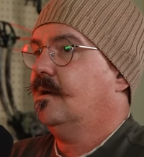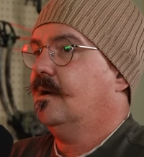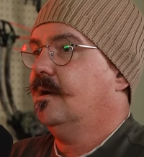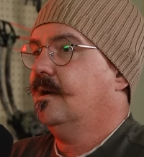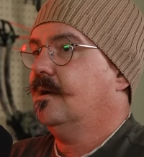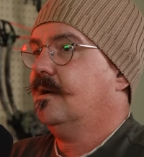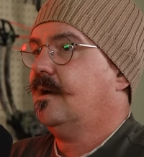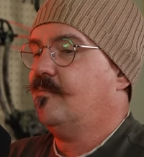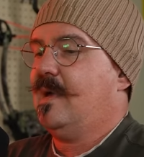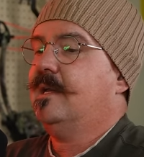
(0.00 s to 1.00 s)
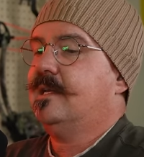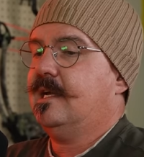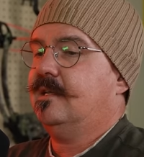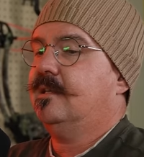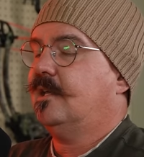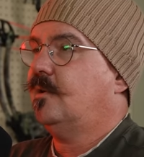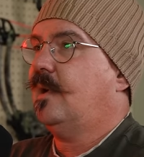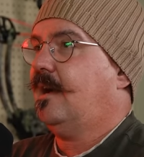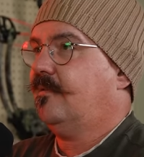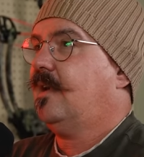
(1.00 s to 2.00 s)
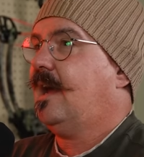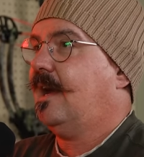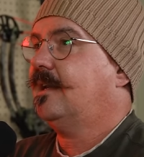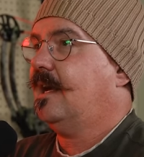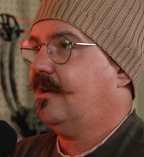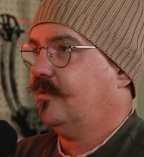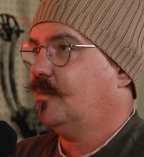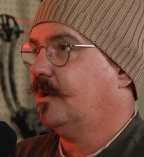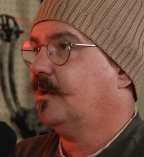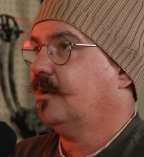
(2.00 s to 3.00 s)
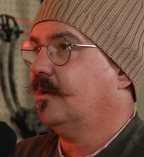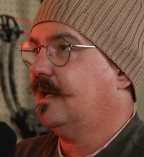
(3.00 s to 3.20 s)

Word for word: uh, have mandated that you have had to have a bunker